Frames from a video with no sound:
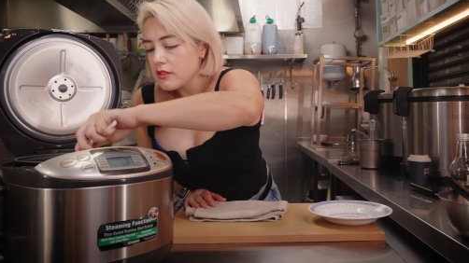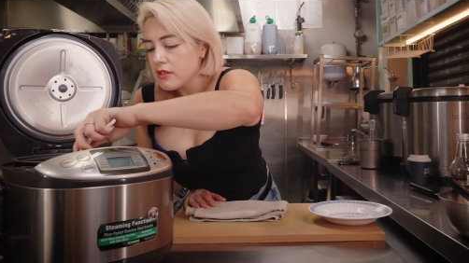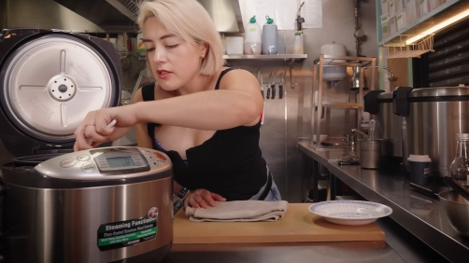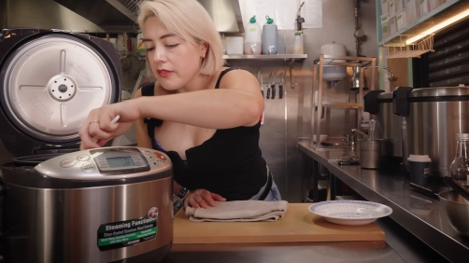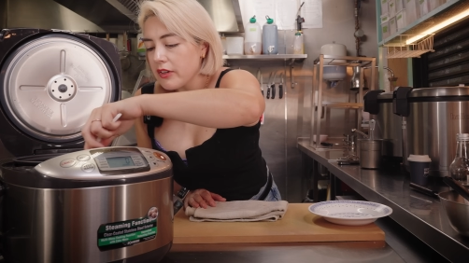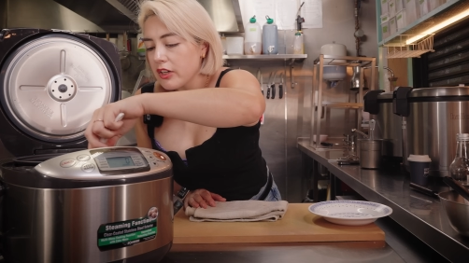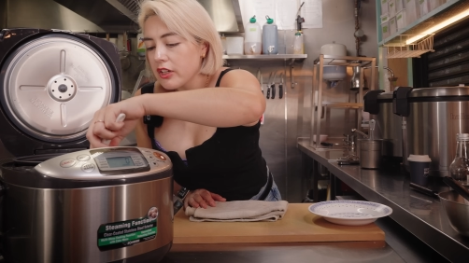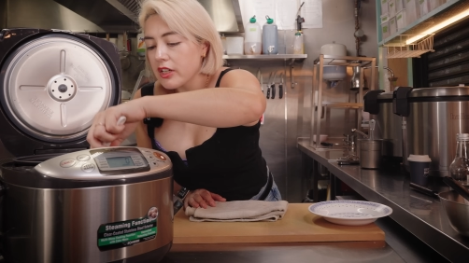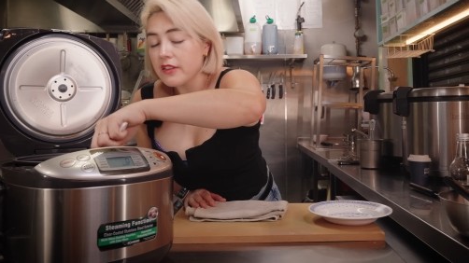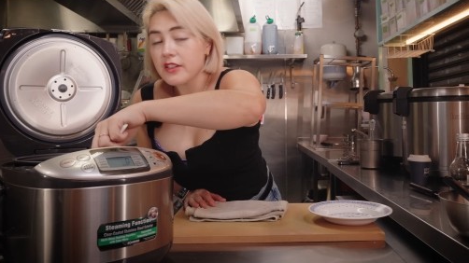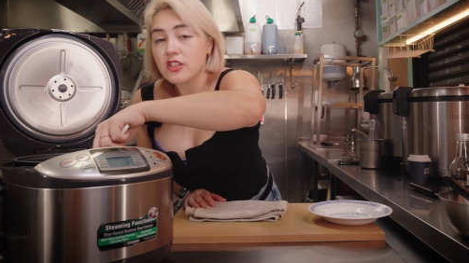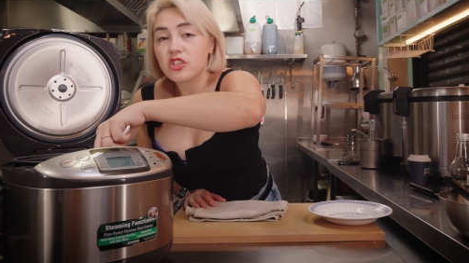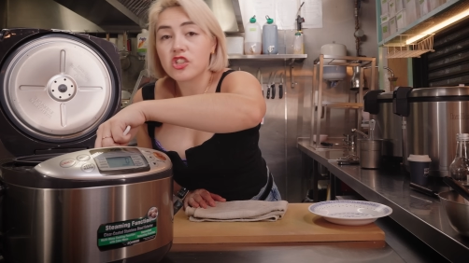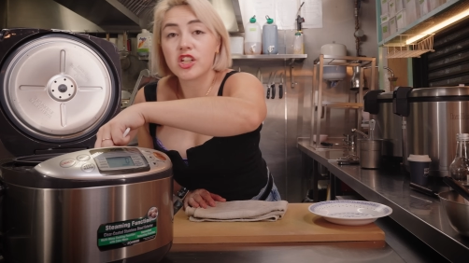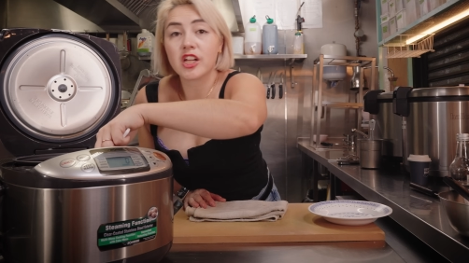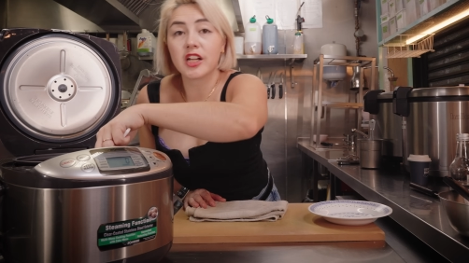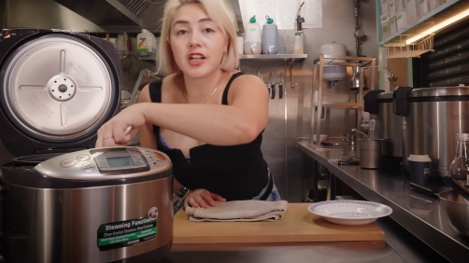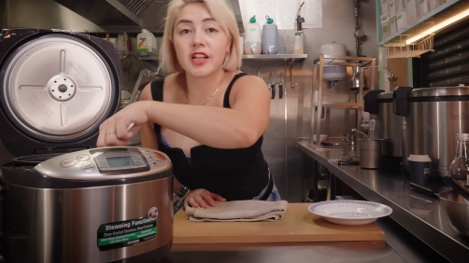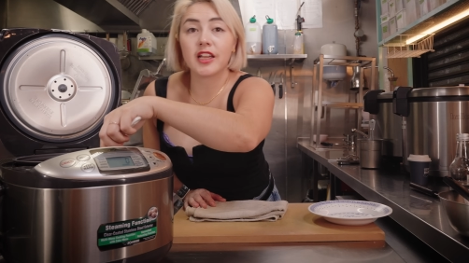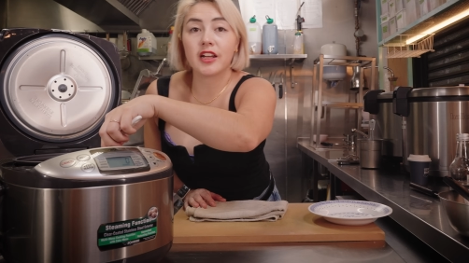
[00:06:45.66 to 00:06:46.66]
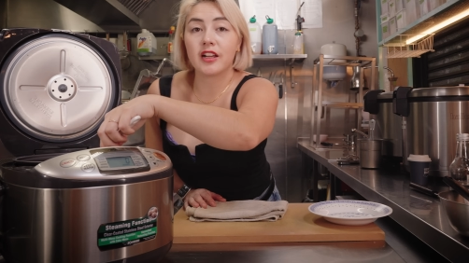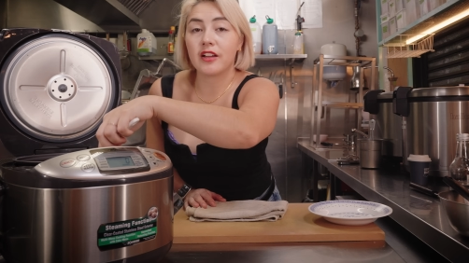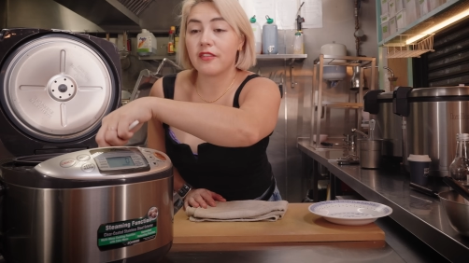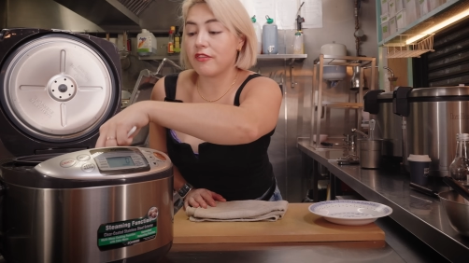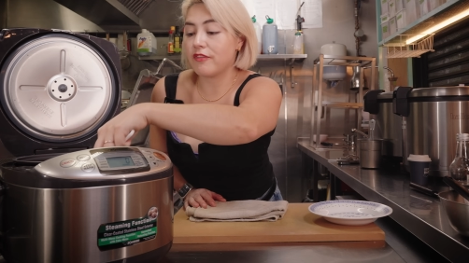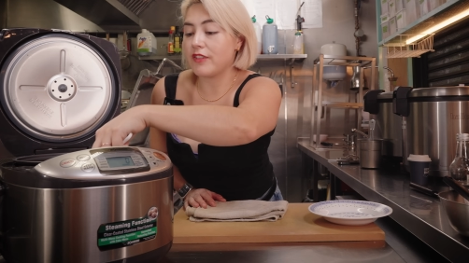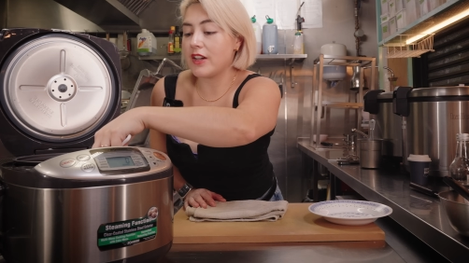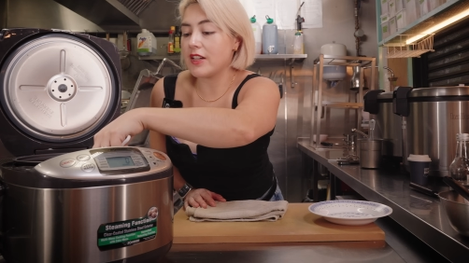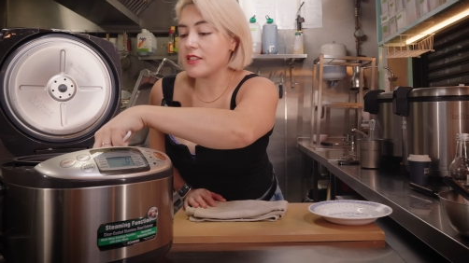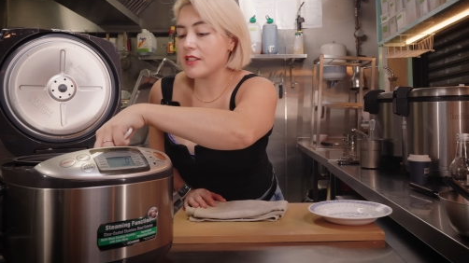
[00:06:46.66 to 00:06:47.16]
have a look at this chicken. I'm
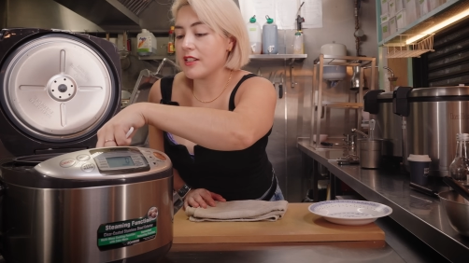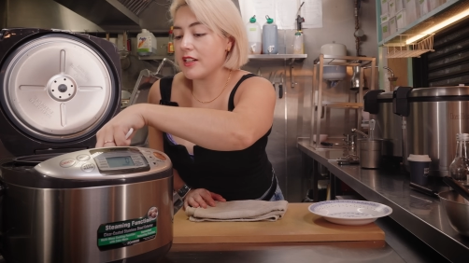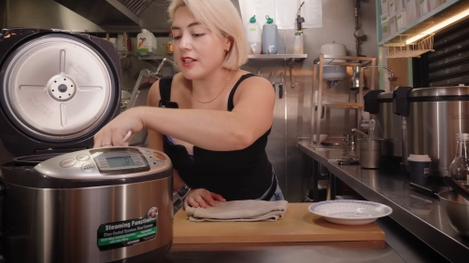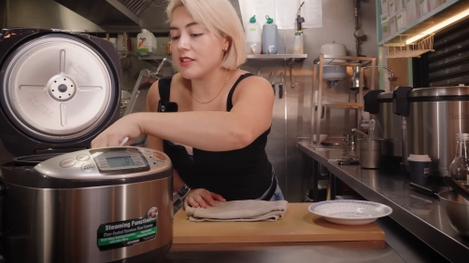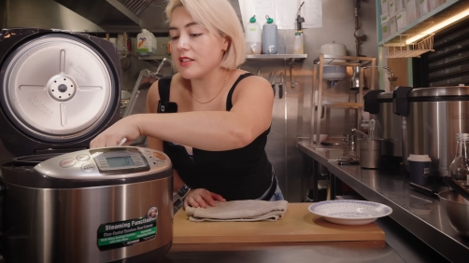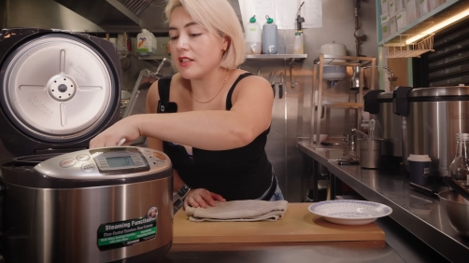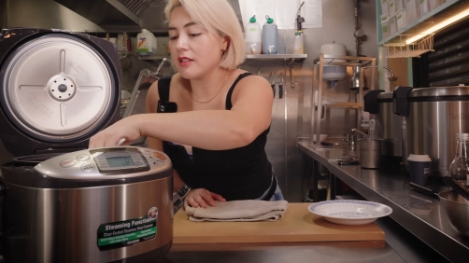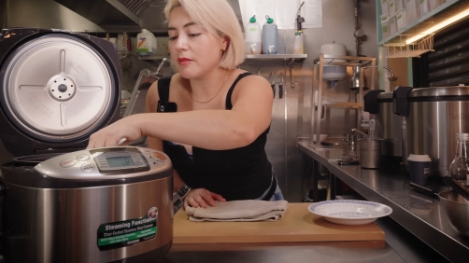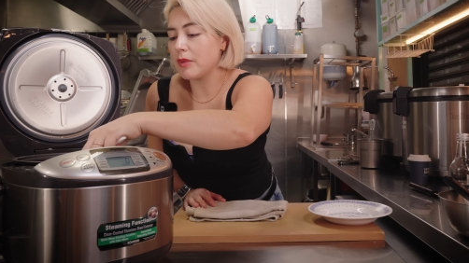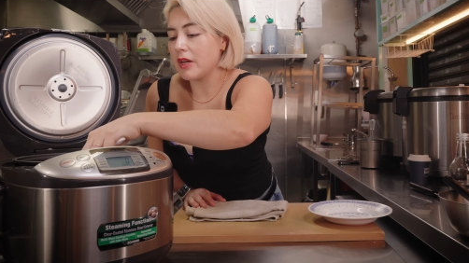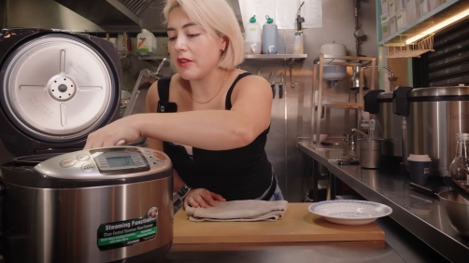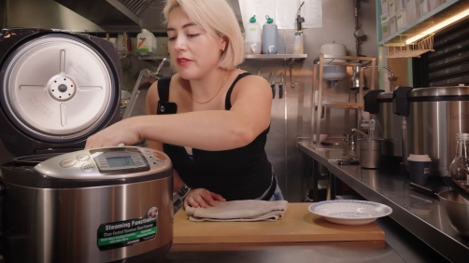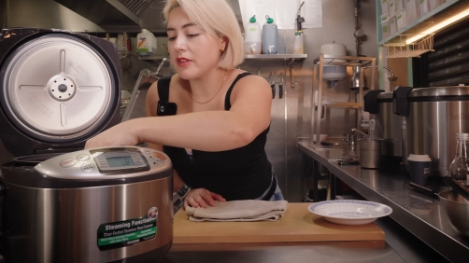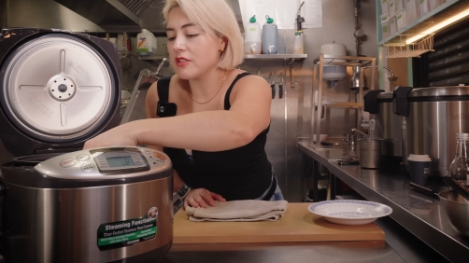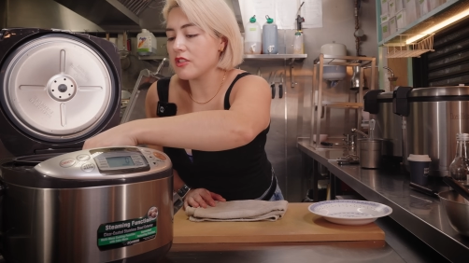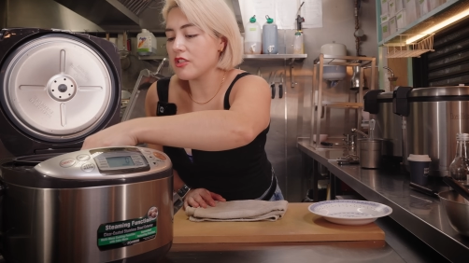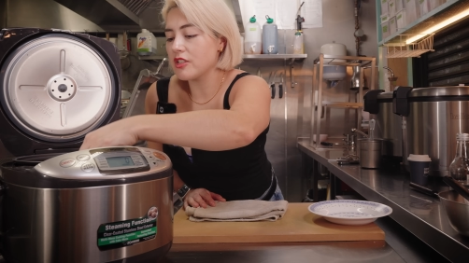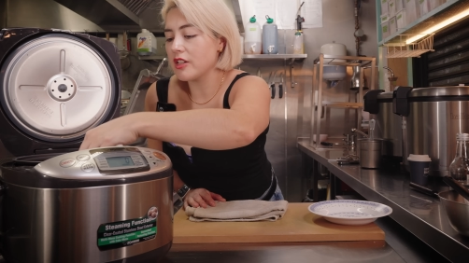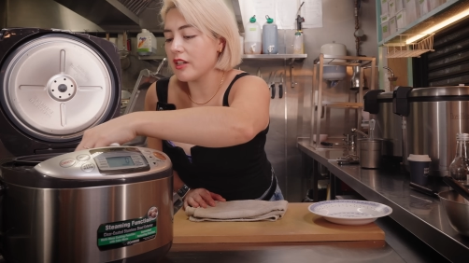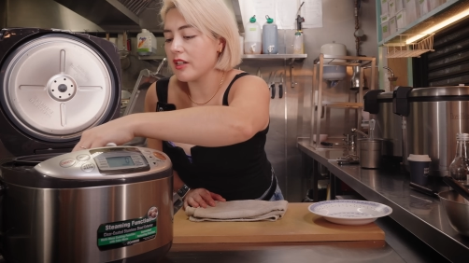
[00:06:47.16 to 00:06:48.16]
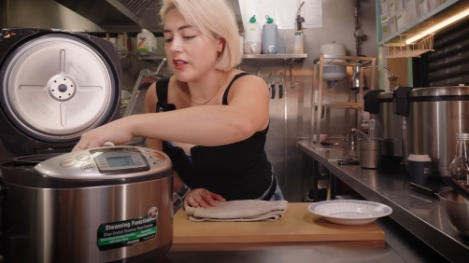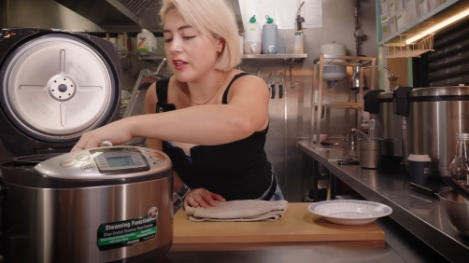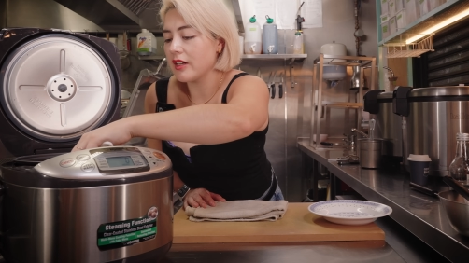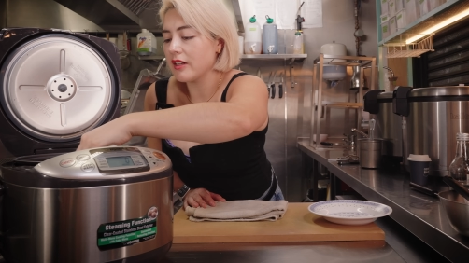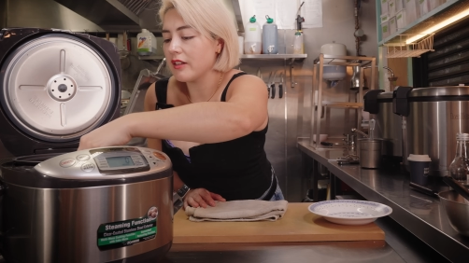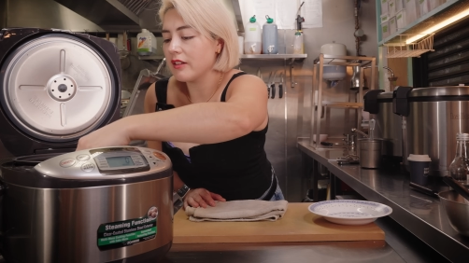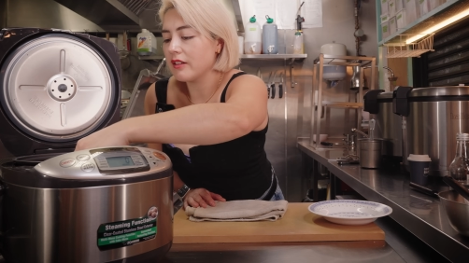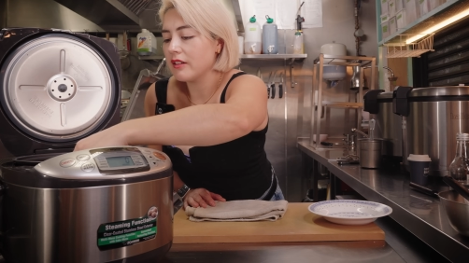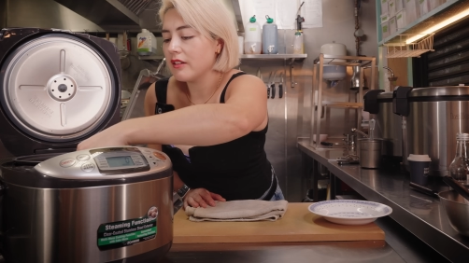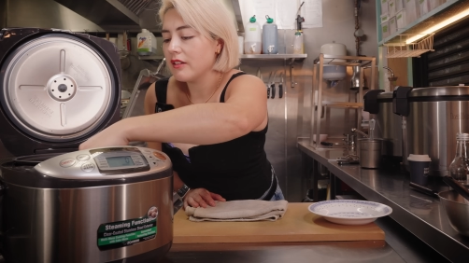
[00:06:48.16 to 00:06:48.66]
fascinated about this
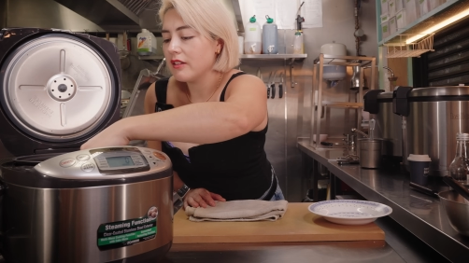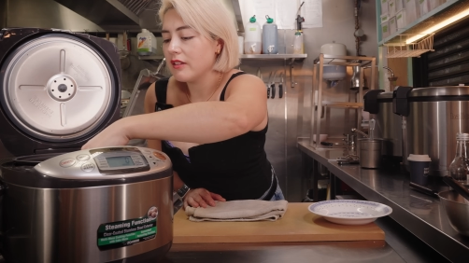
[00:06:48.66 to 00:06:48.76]
chicken.